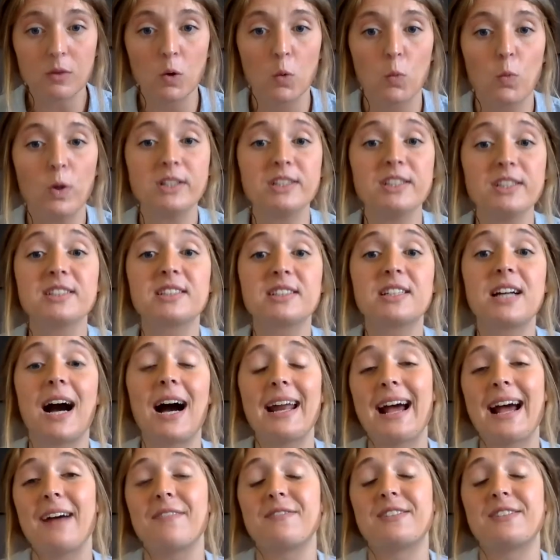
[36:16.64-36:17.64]
What does God
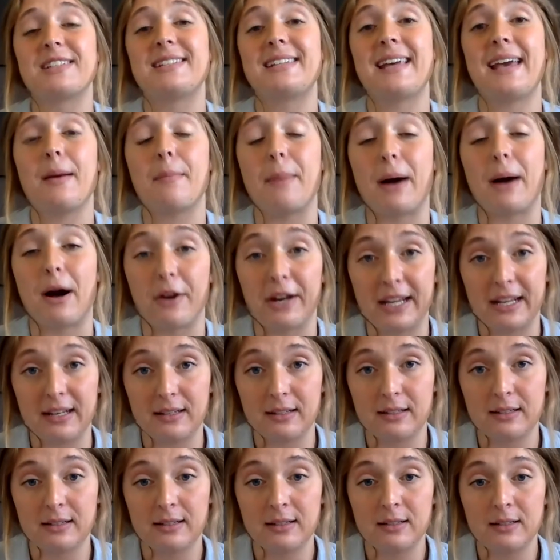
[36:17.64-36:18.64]
have to say about it?
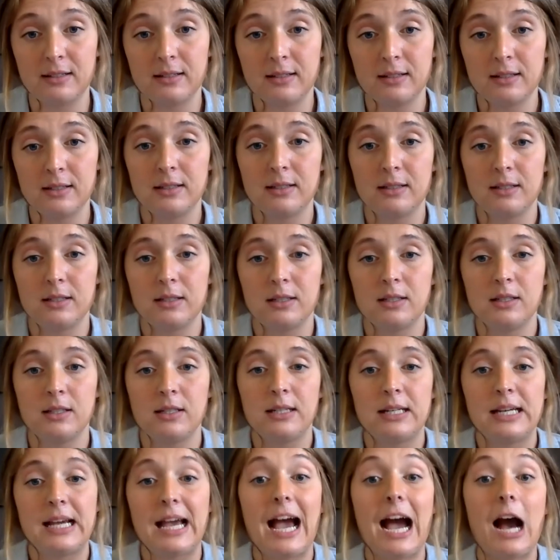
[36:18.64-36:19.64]

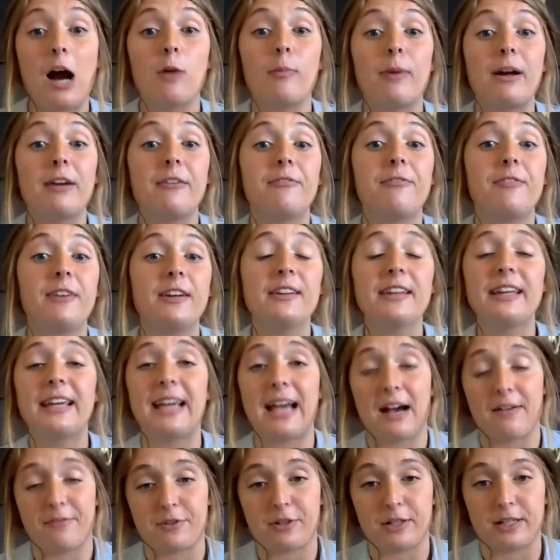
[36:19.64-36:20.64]
How am I feeling
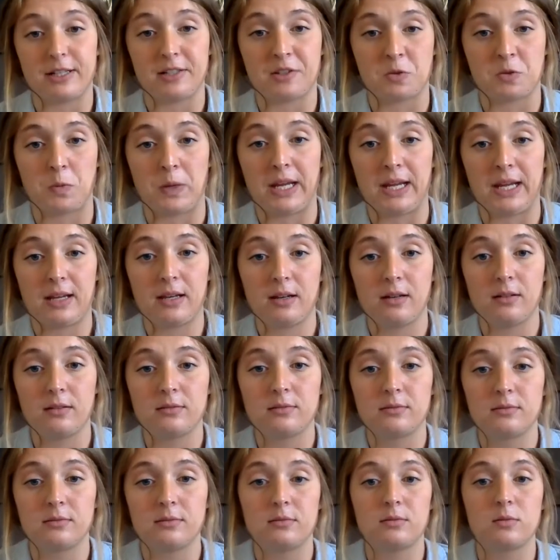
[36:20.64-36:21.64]
after this week?
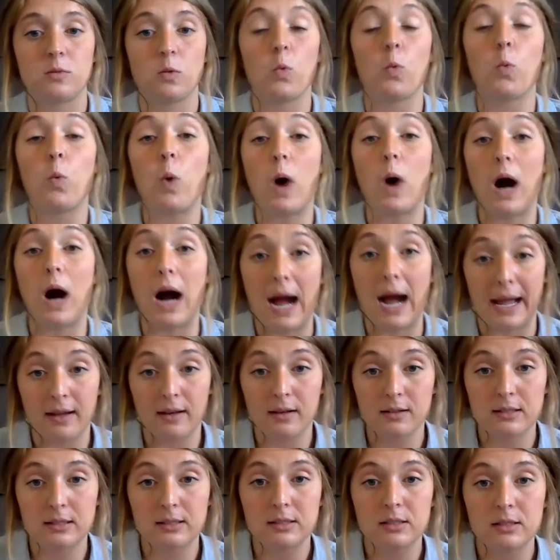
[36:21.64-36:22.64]
Why?
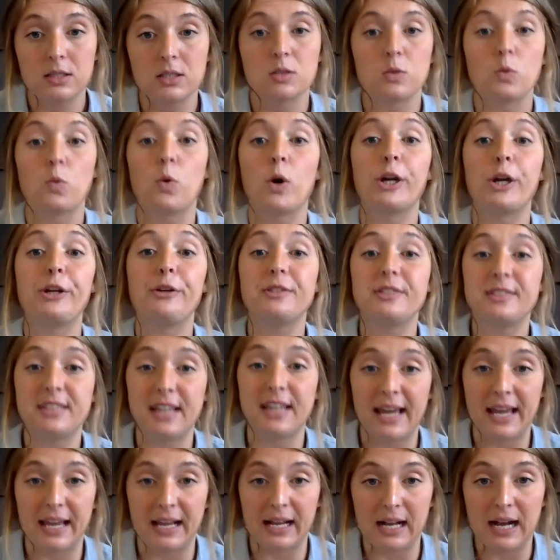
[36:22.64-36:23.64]
What are you
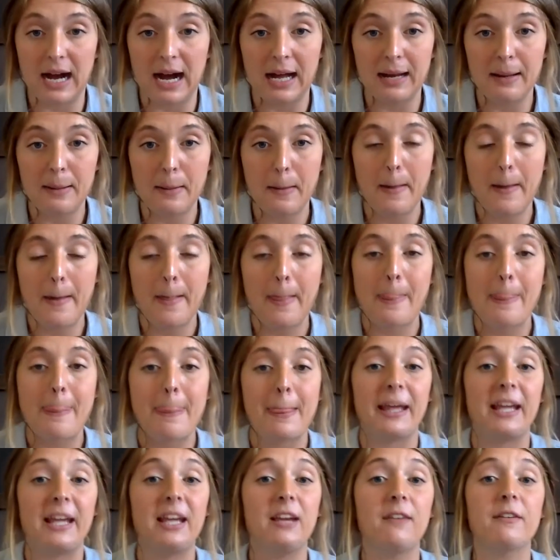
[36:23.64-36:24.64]
saying, God?
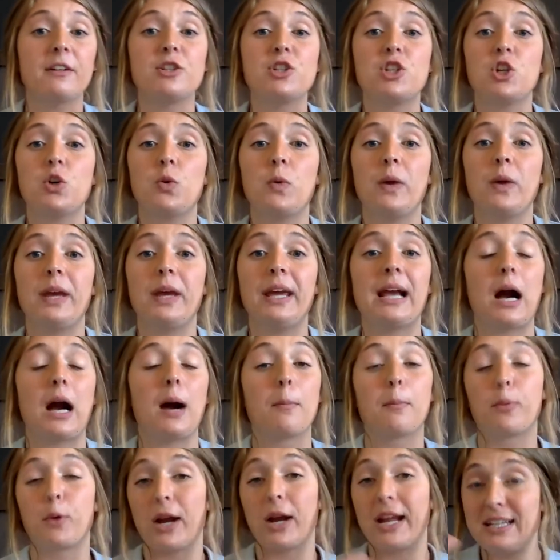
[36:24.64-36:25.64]
Even doing a
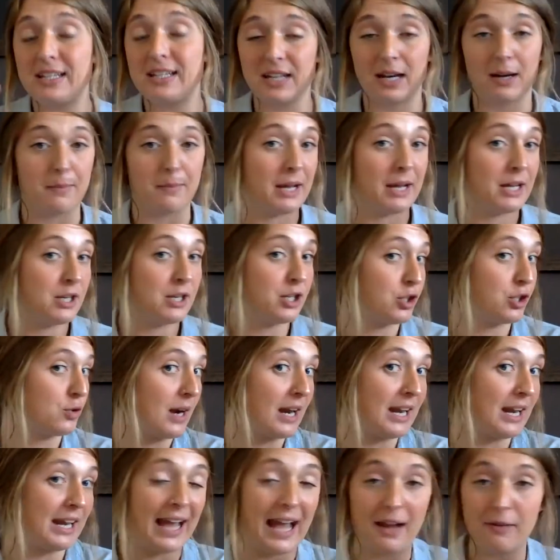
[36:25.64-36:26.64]
brain dump and just
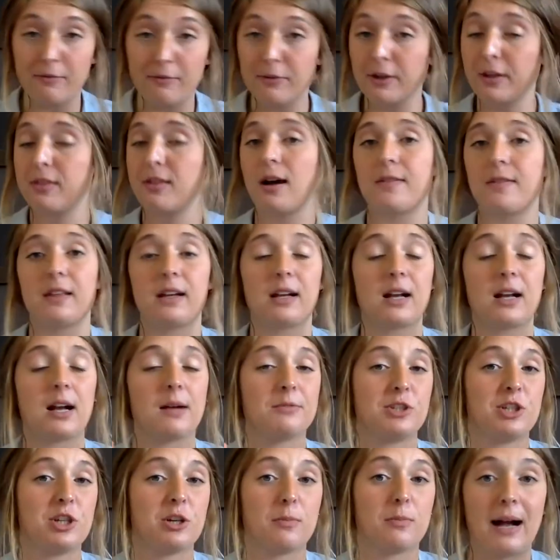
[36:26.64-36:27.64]
writing every thought that comes
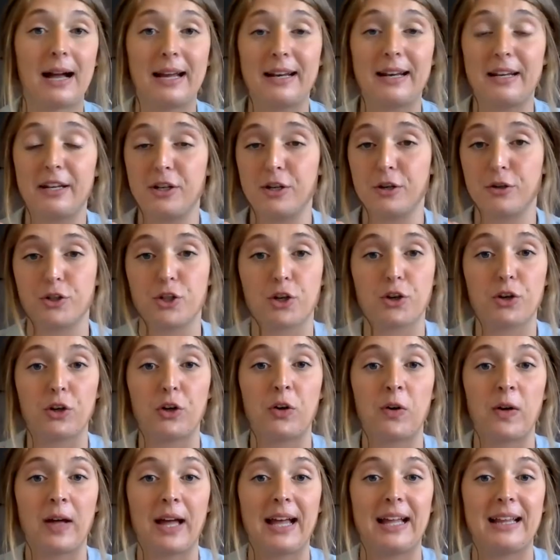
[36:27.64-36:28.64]
to your mind in your
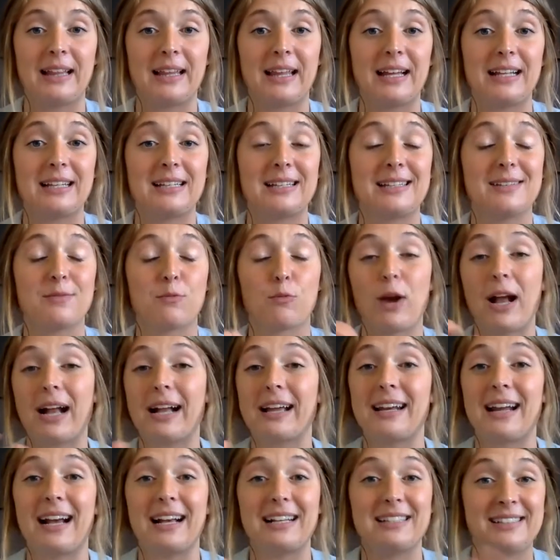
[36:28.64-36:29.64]
journal and then
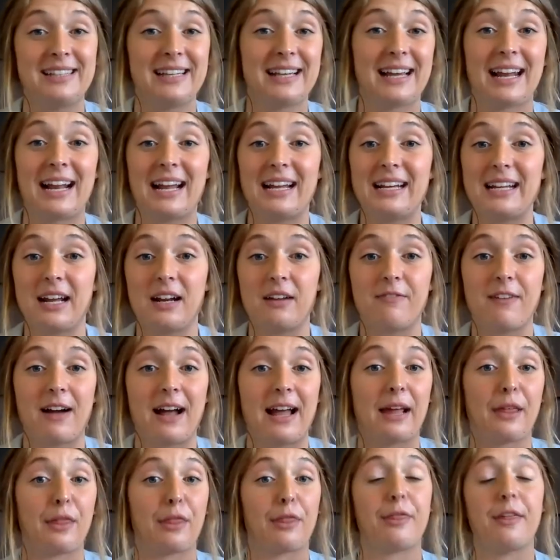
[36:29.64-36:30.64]
recognizing and
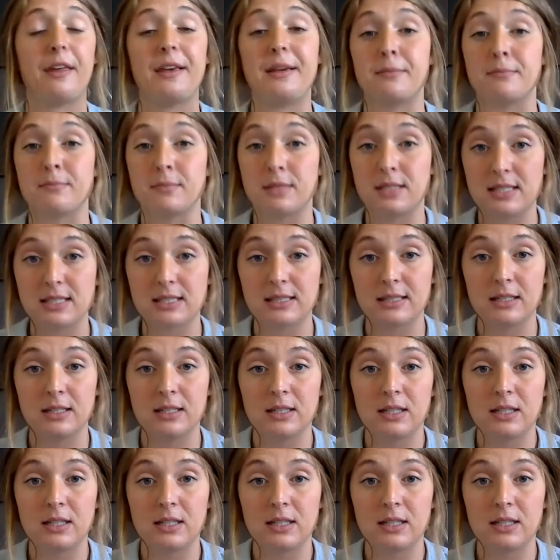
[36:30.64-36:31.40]
identifying themes.